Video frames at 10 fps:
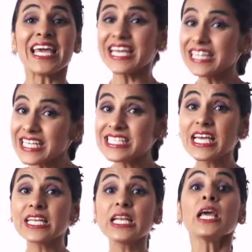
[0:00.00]
In this
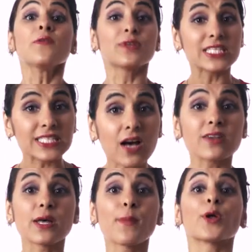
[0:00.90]
channel, we
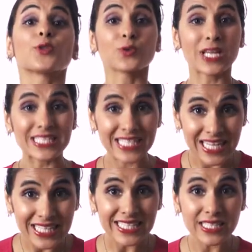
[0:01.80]
discuss about today's
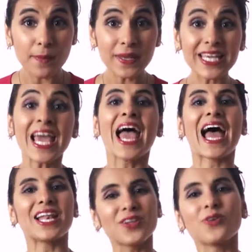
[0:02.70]
health topic
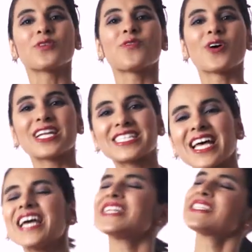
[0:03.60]
and look for the
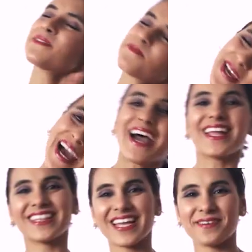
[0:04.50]
science
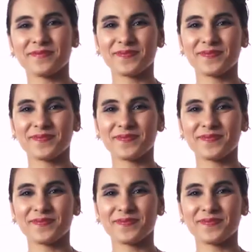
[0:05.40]
behind them.